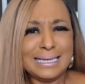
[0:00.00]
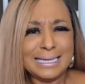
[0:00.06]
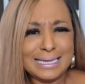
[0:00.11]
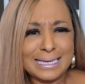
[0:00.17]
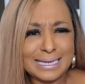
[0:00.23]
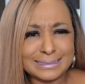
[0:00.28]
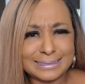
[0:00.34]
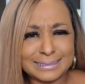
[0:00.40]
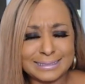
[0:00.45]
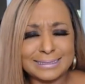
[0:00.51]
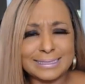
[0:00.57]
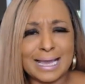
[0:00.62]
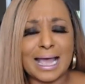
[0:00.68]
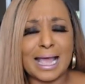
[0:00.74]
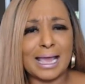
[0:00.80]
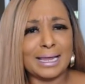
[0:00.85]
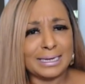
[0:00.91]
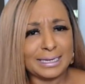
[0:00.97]
It's
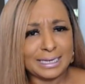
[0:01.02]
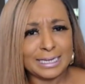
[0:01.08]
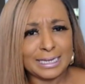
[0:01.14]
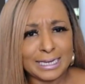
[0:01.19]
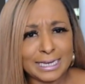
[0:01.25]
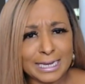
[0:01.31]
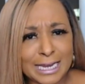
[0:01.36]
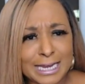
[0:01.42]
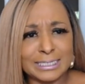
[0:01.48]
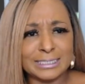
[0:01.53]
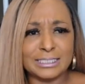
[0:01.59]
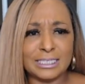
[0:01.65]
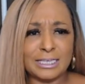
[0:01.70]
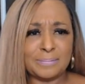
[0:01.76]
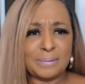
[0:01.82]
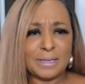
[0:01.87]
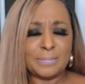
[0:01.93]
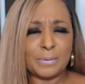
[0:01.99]
not
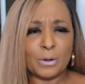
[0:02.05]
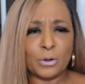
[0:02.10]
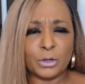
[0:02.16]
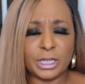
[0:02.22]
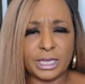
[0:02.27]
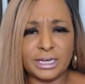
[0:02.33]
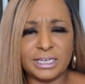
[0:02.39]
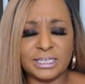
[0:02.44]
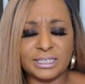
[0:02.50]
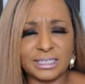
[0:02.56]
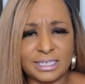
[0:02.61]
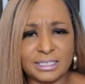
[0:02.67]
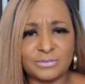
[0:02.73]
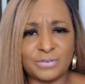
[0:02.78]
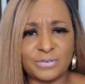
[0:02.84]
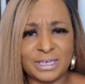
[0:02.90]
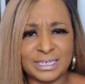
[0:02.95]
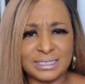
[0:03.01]
easy, people, getting
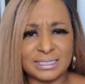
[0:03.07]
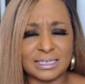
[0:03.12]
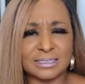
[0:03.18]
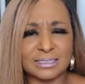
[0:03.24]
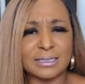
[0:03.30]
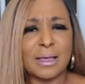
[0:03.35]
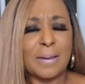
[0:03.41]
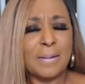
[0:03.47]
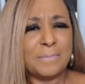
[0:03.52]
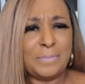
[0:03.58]
these visas.